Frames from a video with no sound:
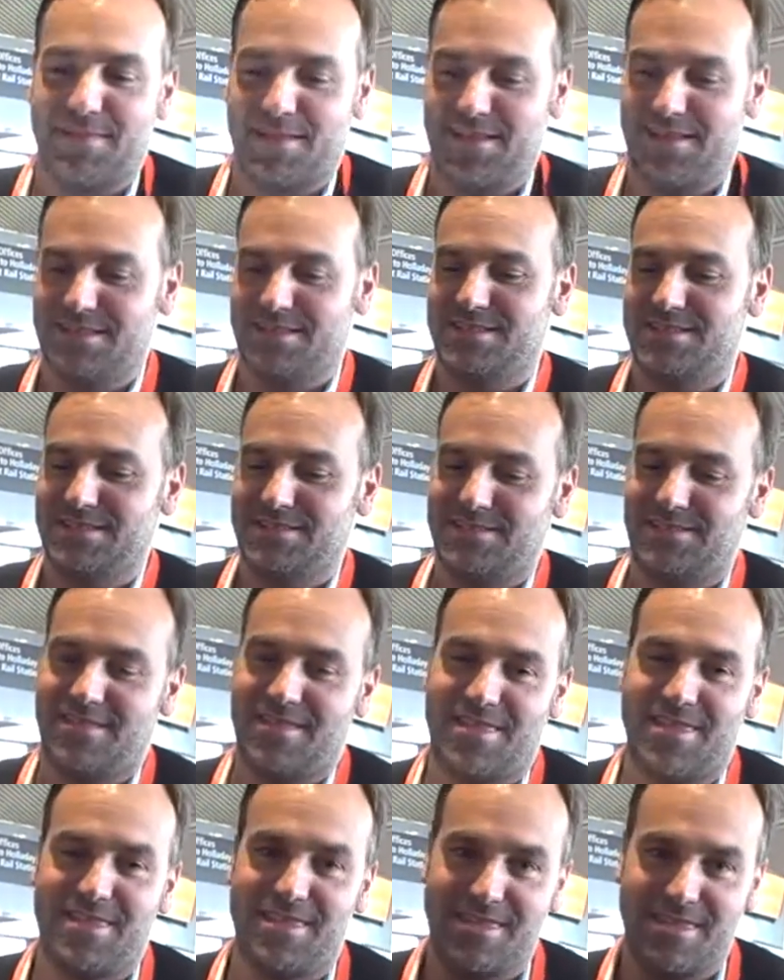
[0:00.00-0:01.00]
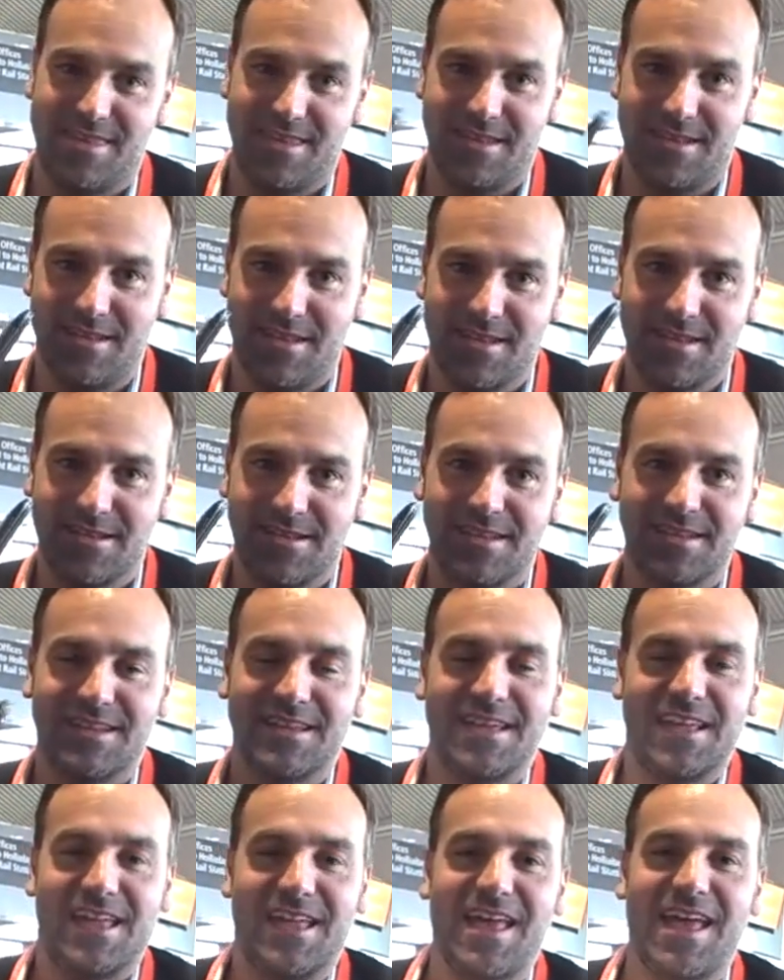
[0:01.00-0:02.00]
it's thin,
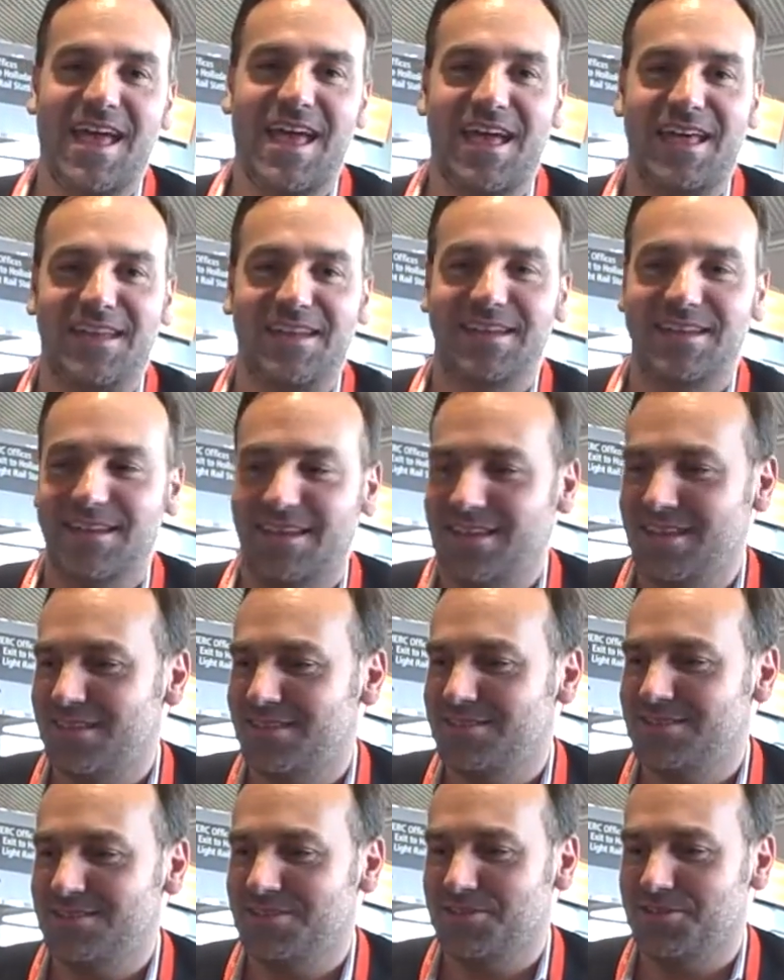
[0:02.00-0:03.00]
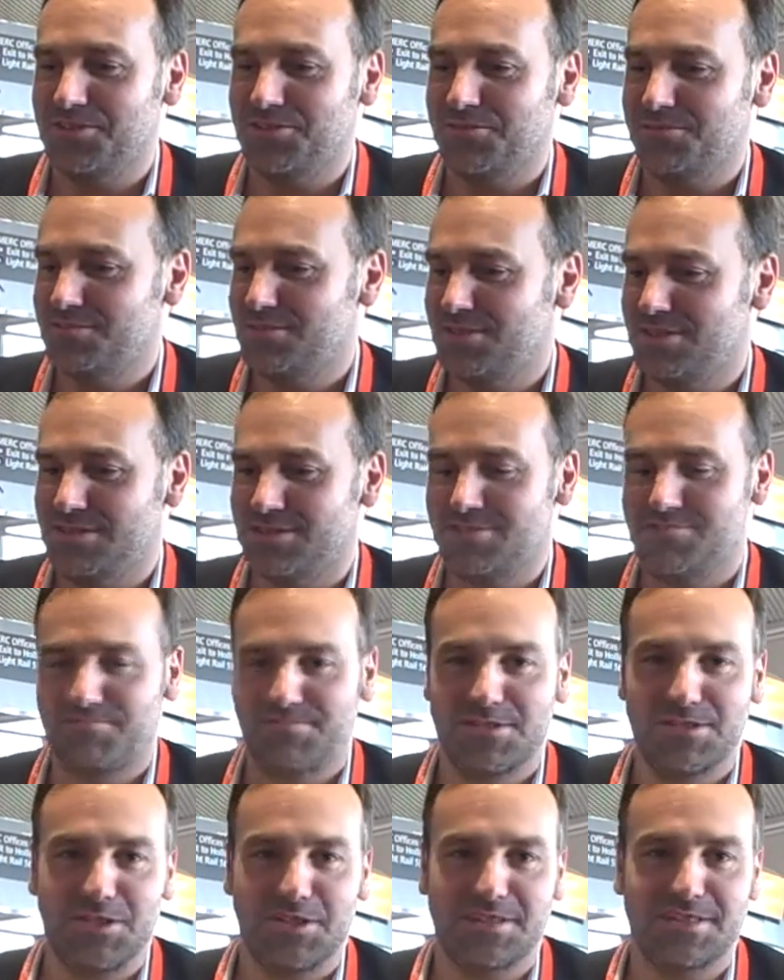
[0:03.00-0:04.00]
and so just
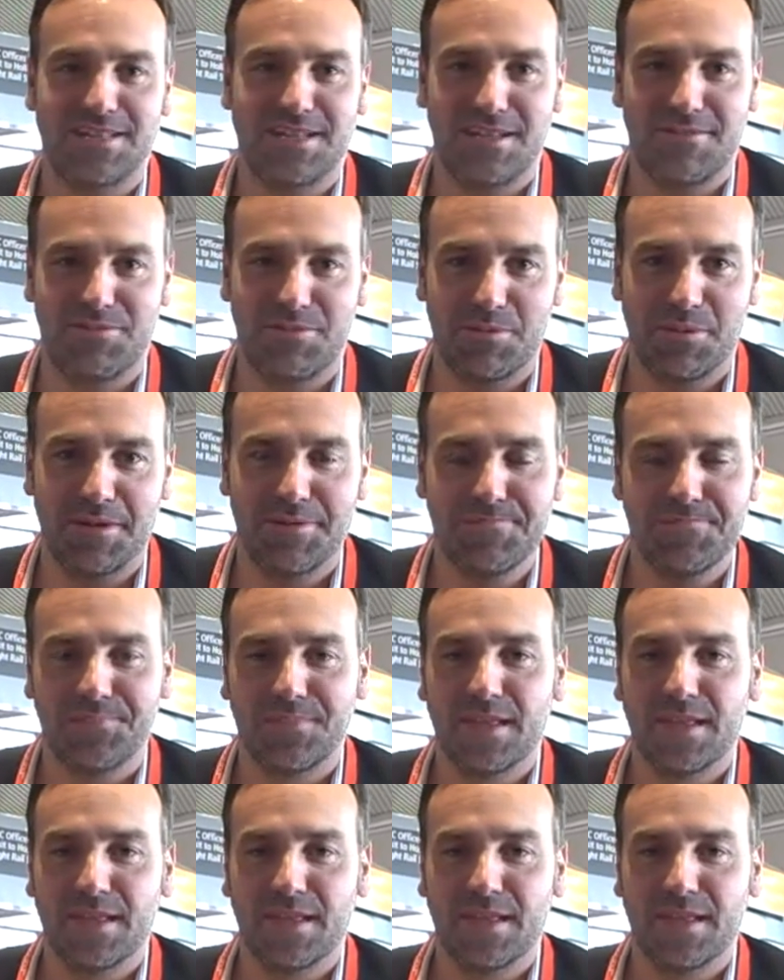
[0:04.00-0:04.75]
slots in everywhere.